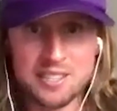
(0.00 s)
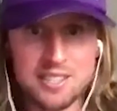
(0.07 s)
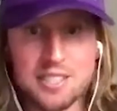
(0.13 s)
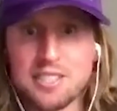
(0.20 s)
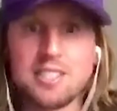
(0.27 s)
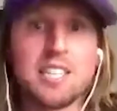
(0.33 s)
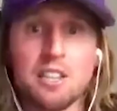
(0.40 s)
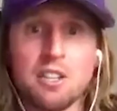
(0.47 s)

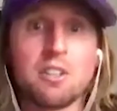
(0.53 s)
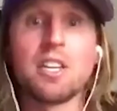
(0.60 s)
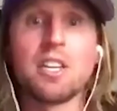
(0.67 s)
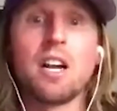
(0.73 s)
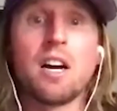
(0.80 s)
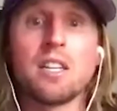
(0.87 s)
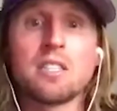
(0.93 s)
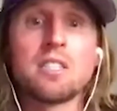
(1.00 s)
SEC, look at
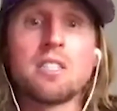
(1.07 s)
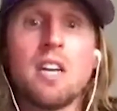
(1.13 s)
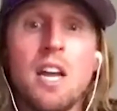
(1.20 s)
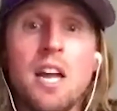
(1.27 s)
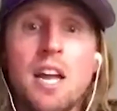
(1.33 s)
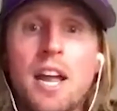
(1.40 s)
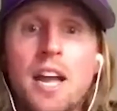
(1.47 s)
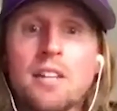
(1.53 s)
us.
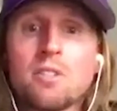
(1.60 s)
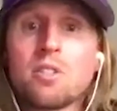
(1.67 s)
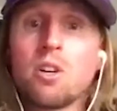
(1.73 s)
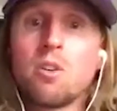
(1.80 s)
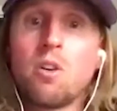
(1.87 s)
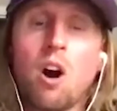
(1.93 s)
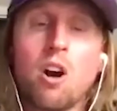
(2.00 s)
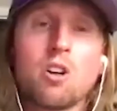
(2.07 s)
And
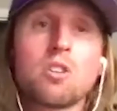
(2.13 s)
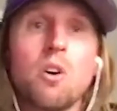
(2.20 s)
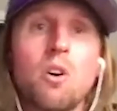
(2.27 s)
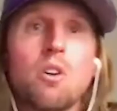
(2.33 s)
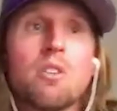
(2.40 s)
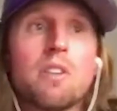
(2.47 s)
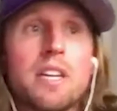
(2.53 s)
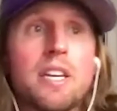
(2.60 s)
so our
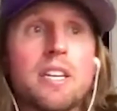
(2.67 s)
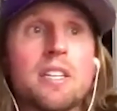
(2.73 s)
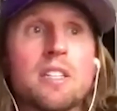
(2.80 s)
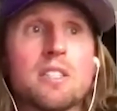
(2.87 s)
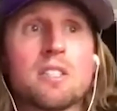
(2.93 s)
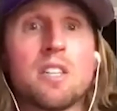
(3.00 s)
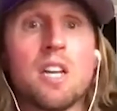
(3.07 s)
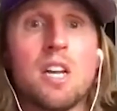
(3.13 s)
goal is